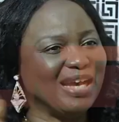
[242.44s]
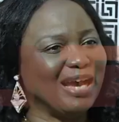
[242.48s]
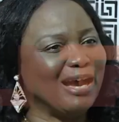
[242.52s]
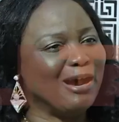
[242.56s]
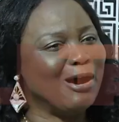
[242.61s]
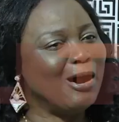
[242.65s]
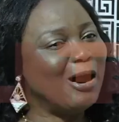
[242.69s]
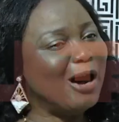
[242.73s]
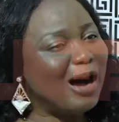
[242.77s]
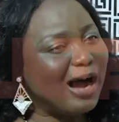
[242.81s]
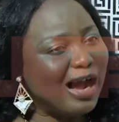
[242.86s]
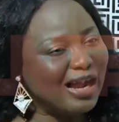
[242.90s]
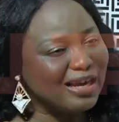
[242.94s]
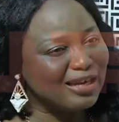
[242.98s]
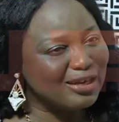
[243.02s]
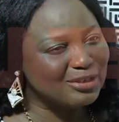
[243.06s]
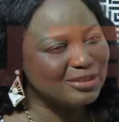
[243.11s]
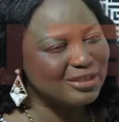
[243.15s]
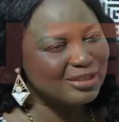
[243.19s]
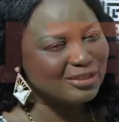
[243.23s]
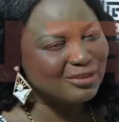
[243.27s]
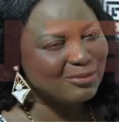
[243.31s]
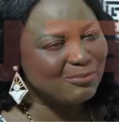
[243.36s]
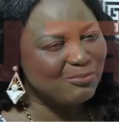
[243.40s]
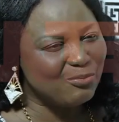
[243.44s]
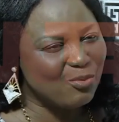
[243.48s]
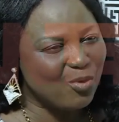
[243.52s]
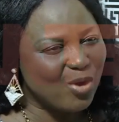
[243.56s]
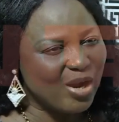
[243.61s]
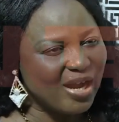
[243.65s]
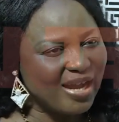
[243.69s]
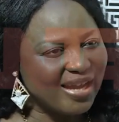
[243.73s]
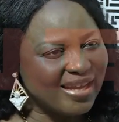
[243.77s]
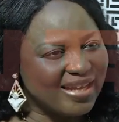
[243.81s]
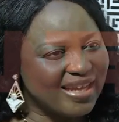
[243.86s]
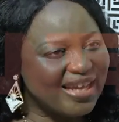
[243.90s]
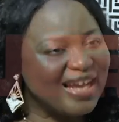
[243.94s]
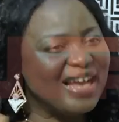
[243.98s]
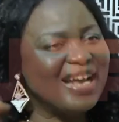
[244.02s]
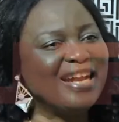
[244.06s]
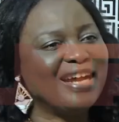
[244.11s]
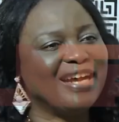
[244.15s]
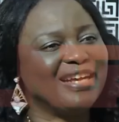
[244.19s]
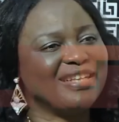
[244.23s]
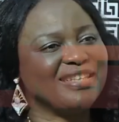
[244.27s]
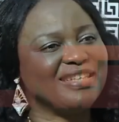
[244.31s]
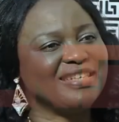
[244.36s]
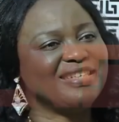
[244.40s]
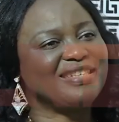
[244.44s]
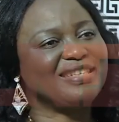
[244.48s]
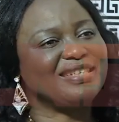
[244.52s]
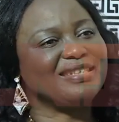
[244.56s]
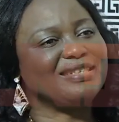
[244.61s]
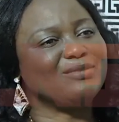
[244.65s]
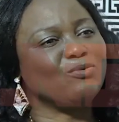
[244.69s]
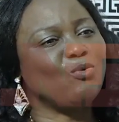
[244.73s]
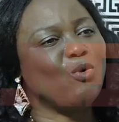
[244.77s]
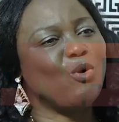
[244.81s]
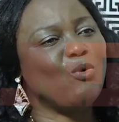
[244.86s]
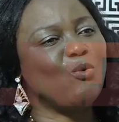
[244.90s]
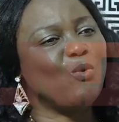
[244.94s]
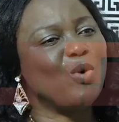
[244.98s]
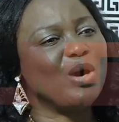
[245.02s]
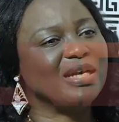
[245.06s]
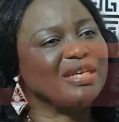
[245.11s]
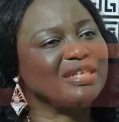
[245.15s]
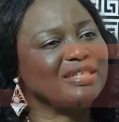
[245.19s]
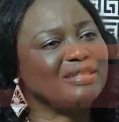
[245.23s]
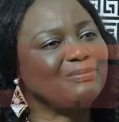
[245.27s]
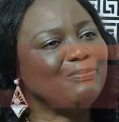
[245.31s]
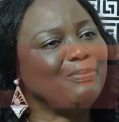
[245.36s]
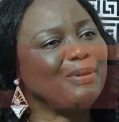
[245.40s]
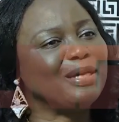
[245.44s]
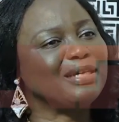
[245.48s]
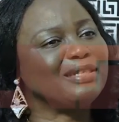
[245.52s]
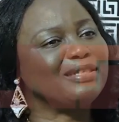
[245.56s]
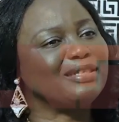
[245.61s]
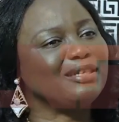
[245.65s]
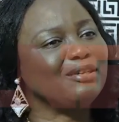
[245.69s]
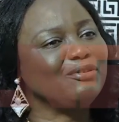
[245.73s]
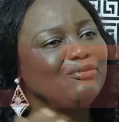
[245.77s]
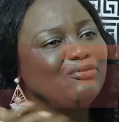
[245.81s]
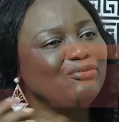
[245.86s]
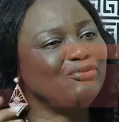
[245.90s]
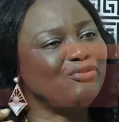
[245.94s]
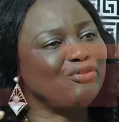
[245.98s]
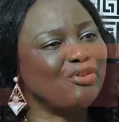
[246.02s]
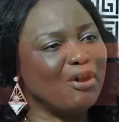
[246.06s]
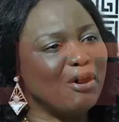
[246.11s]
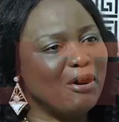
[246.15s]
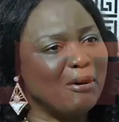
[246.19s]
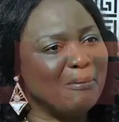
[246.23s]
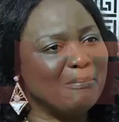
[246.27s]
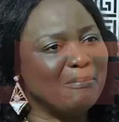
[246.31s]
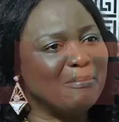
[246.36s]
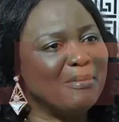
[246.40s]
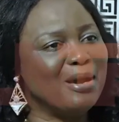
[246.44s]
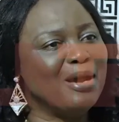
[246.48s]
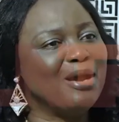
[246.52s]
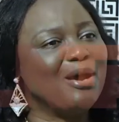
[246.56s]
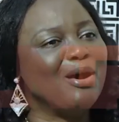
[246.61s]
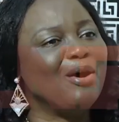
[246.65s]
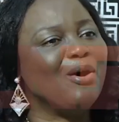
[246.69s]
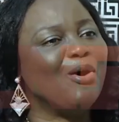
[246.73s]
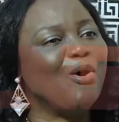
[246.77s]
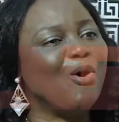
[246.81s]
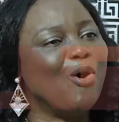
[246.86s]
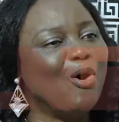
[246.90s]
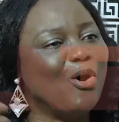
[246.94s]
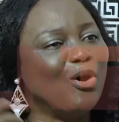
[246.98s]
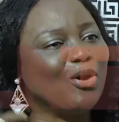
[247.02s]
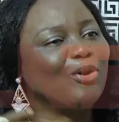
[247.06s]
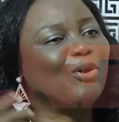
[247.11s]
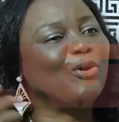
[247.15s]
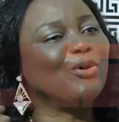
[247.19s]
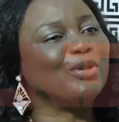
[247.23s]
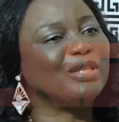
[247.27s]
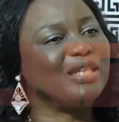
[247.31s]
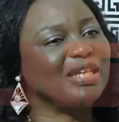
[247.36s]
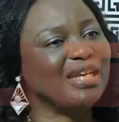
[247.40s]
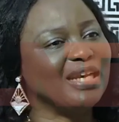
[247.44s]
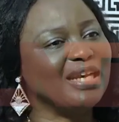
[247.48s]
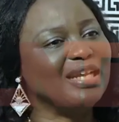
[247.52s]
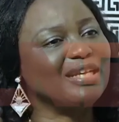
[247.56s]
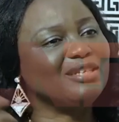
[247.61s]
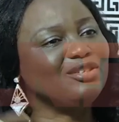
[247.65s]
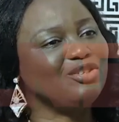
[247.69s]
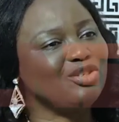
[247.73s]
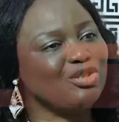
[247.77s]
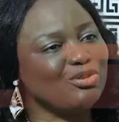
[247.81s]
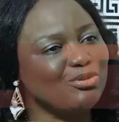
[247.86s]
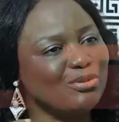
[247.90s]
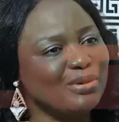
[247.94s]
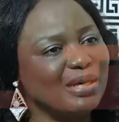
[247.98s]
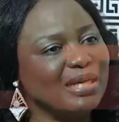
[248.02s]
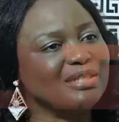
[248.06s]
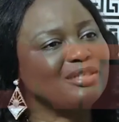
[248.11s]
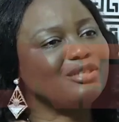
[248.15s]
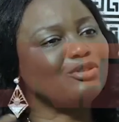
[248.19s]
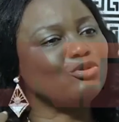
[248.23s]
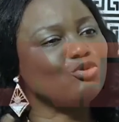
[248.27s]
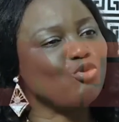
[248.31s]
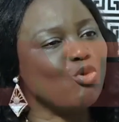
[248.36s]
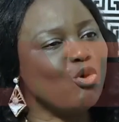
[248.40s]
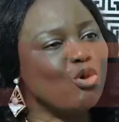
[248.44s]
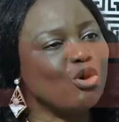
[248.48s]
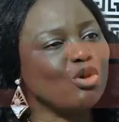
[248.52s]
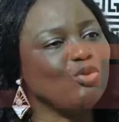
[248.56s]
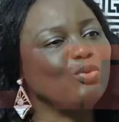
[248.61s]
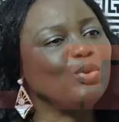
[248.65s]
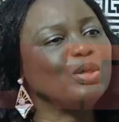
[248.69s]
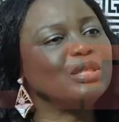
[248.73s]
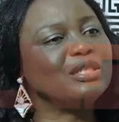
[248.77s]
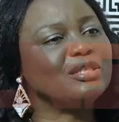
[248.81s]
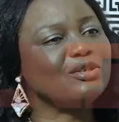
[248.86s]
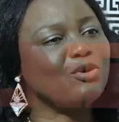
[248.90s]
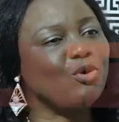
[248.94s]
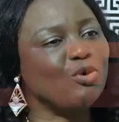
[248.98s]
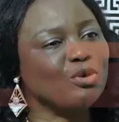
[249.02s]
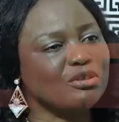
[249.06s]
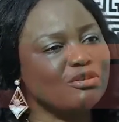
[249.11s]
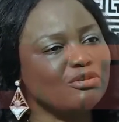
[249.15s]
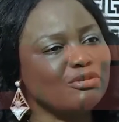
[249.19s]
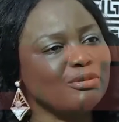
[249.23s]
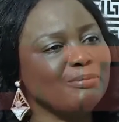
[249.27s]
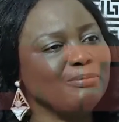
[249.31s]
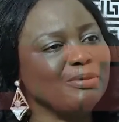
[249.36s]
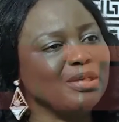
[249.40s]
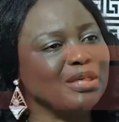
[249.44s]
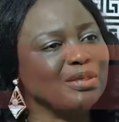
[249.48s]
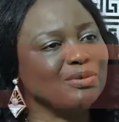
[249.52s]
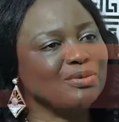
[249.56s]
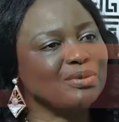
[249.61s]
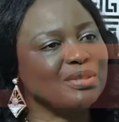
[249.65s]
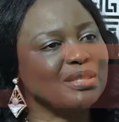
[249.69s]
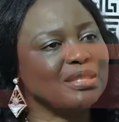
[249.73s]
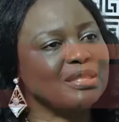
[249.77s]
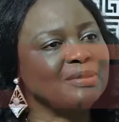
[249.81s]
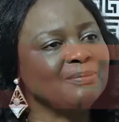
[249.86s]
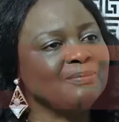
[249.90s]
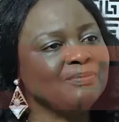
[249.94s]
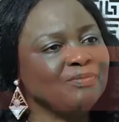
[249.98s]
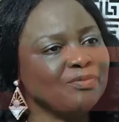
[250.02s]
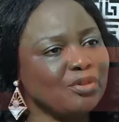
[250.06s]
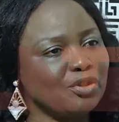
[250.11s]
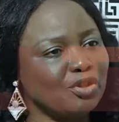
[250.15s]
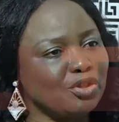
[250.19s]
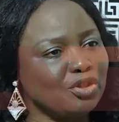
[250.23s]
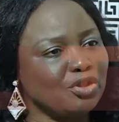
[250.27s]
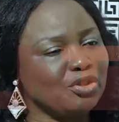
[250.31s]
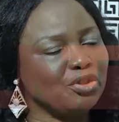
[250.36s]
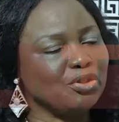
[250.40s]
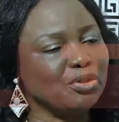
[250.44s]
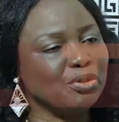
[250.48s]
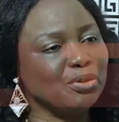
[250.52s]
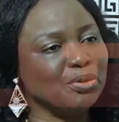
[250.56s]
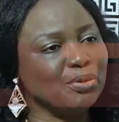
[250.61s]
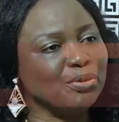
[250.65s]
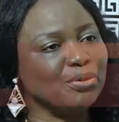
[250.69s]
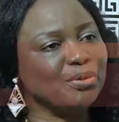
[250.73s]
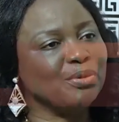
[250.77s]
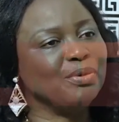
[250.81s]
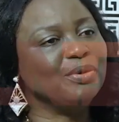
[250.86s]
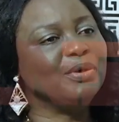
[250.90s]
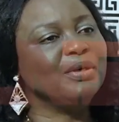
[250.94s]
an awesome work, and this is what we're expecting from all other lecturers, to always contribute to